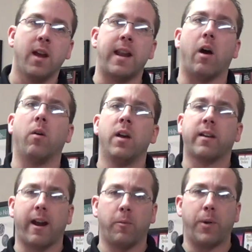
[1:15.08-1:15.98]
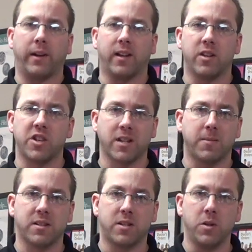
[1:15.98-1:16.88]
Now, chiropractic
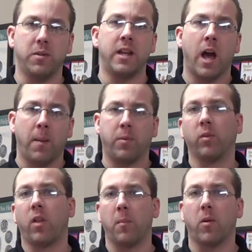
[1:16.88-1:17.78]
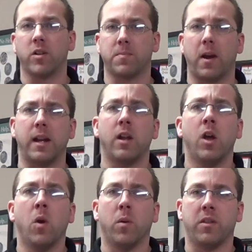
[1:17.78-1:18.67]
adjustments to the upper lumbar spine,
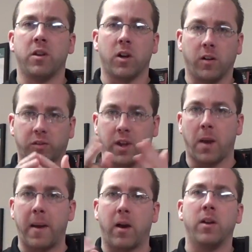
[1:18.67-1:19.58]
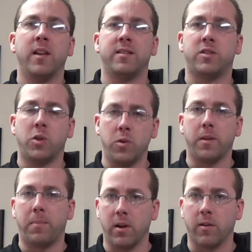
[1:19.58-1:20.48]
where the nerves come out to
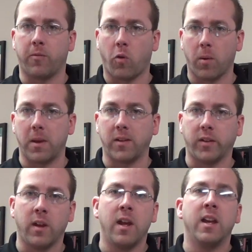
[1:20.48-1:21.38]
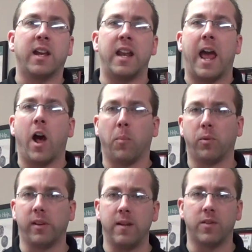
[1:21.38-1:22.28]
the piriformis, can help
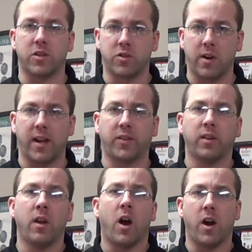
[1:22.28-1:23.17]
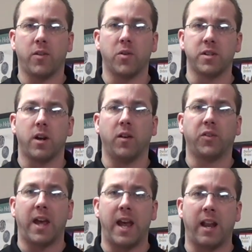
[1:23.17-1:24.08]
relieve the stress on those
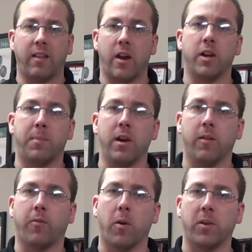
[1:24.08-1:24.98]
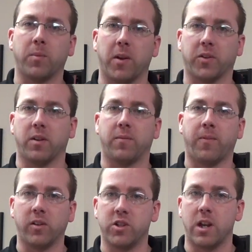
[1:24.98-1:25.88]
nerves and allow your piriformis muscle to
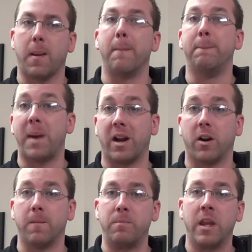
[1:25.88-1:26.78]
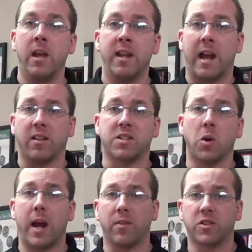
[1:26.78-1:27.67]
function better. Now let's
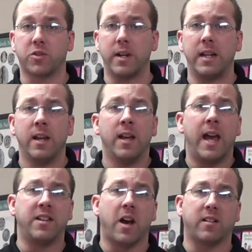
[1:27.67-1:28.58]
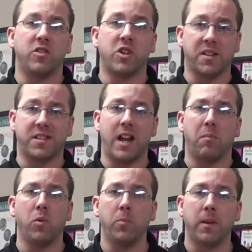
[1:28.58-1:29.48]
go down the street and talk to Justin
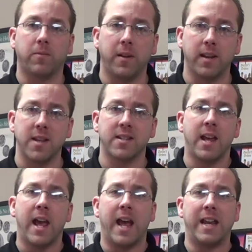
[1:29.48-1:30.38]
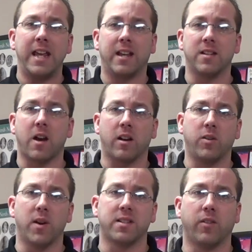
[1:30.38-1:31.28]
at Movement Fitness, and he can talk
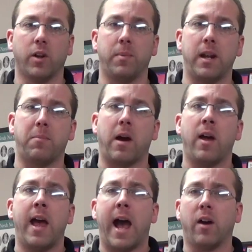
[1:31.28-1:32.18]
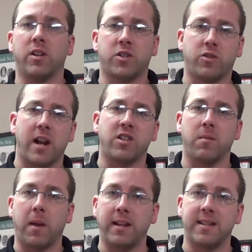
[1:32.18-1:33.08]
to us a little bit about how to stretch
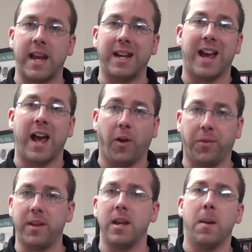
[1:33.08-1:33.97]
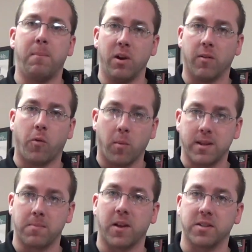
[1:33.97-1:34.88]
and maintain a healthy
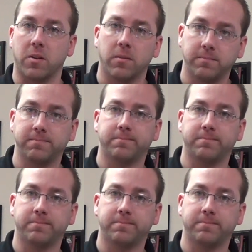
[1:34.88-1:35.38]
piriformis muscle.